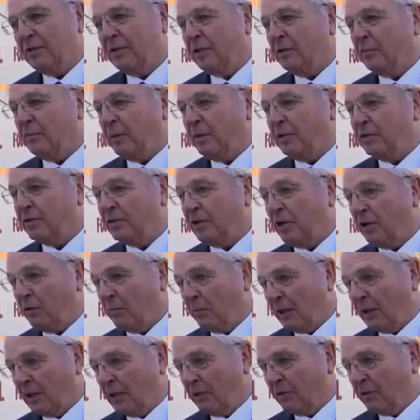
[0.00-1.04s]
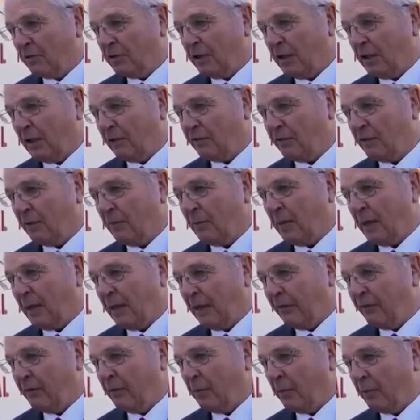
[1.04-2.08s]
It's been so well looked after by
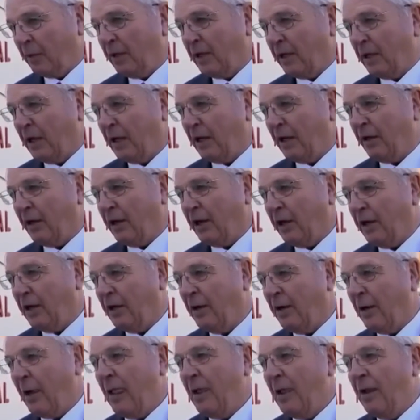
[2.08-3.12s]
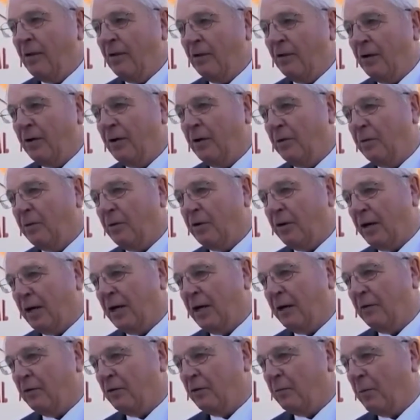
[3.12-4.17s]
everybody down here that you would think
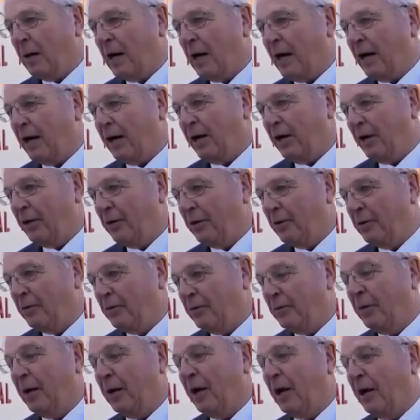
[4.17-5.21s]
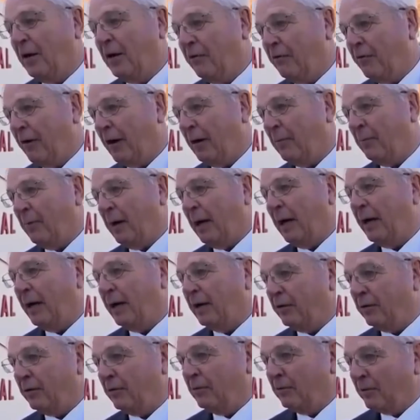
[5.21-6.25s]
it was brand new. We are in fact
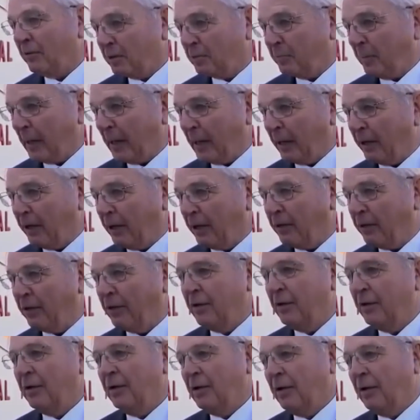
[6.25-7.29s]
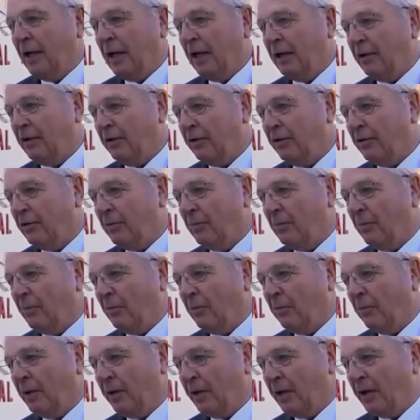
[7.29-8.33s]
planning to expand it and to do more
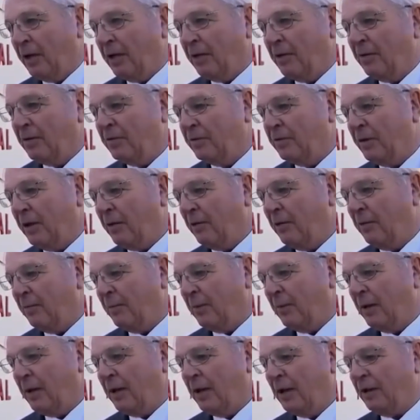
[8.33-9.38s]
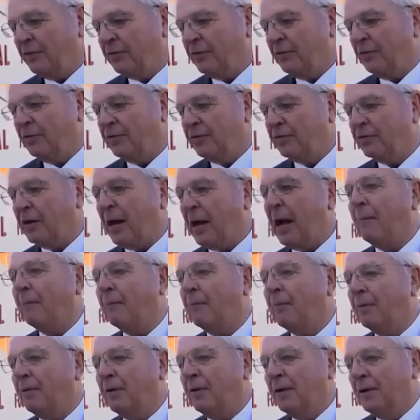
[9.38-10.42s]
with it. So Arsene's
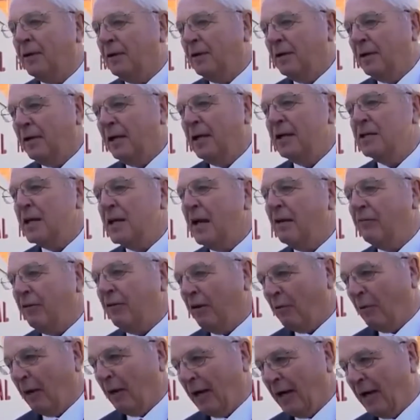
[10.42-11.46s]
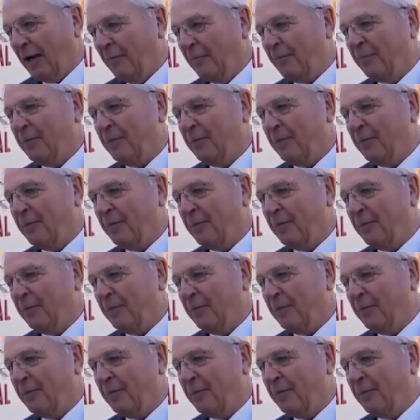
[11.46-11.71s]
stamp is everywhere,